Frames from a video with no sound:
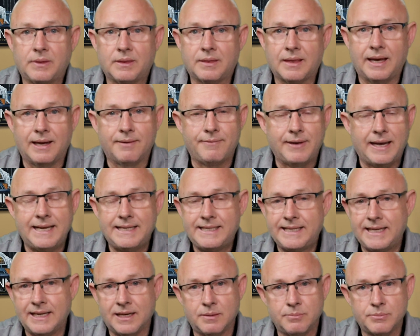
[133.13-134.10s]
They have
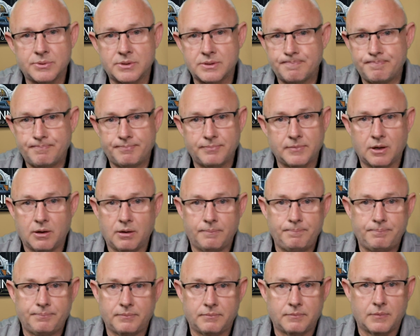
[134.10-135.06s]
ATMs
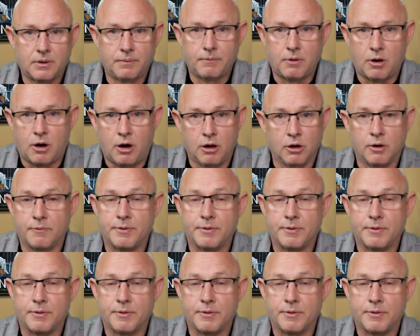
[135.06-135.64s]
all